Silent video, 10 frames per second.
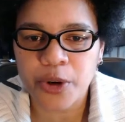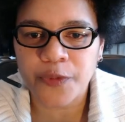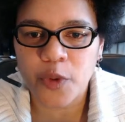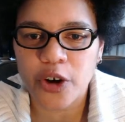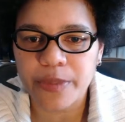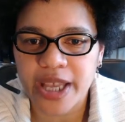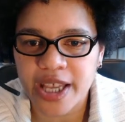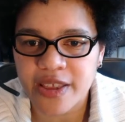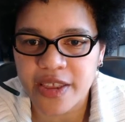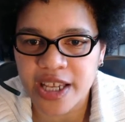perform
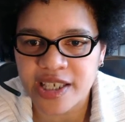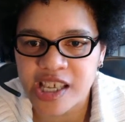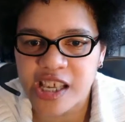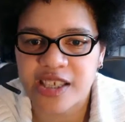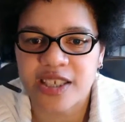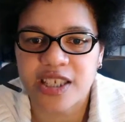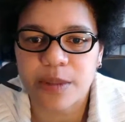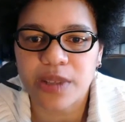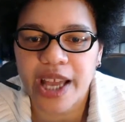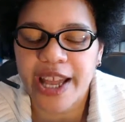in the
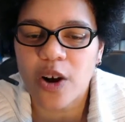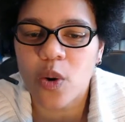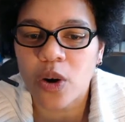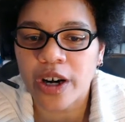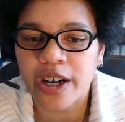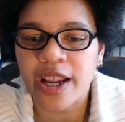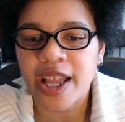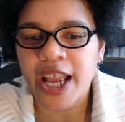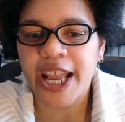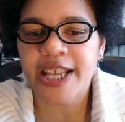NCAA, or
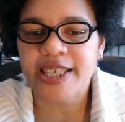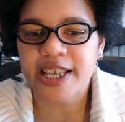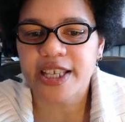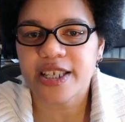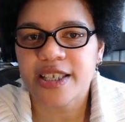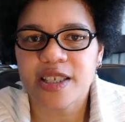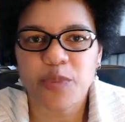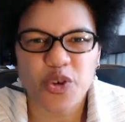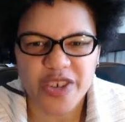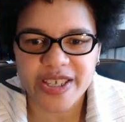is
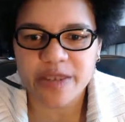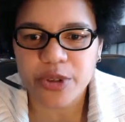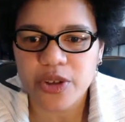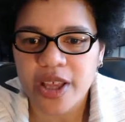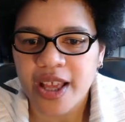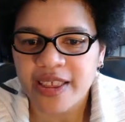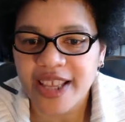it more reasonable?